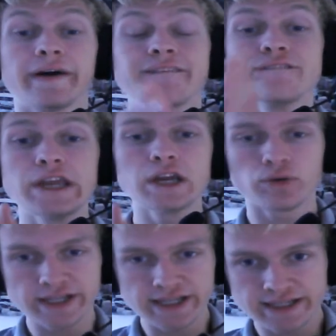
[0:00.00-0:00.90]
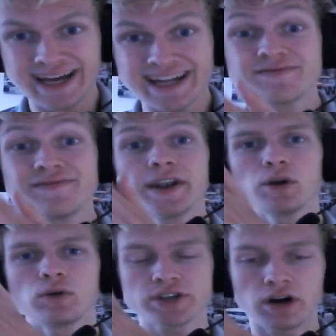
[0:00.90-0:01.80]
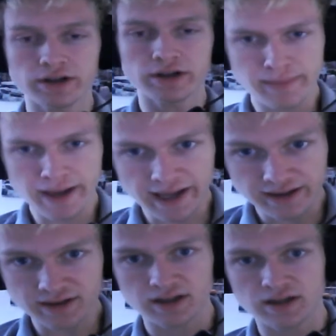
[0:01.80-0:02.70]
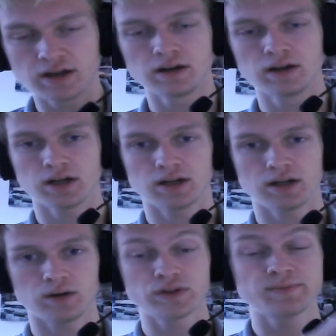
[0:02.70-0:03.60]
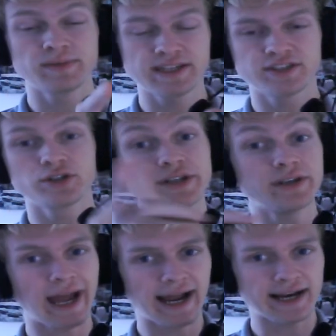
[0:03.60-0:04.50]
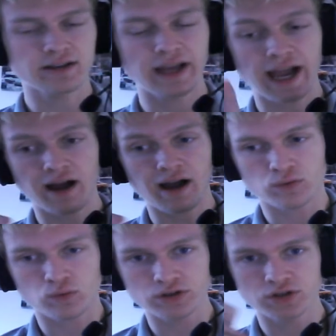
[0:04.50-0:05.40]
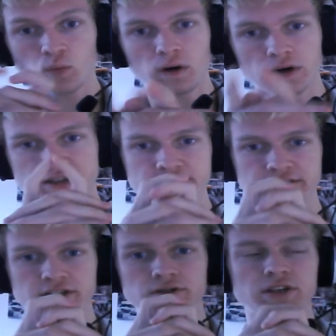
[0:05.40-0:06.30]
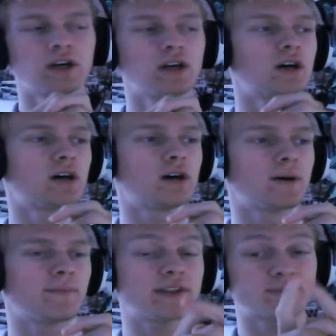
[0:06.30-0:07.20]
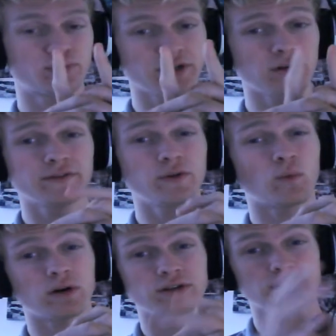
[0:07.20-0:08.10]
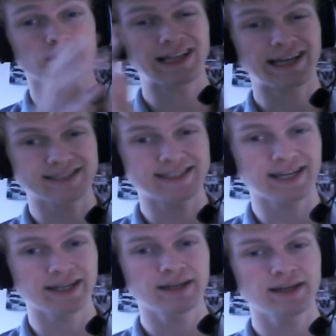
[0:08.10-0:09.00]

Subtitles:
VODs, that's videos on demand, which means you can actually afterwards watch the videos. That's pretty good if you want like a solid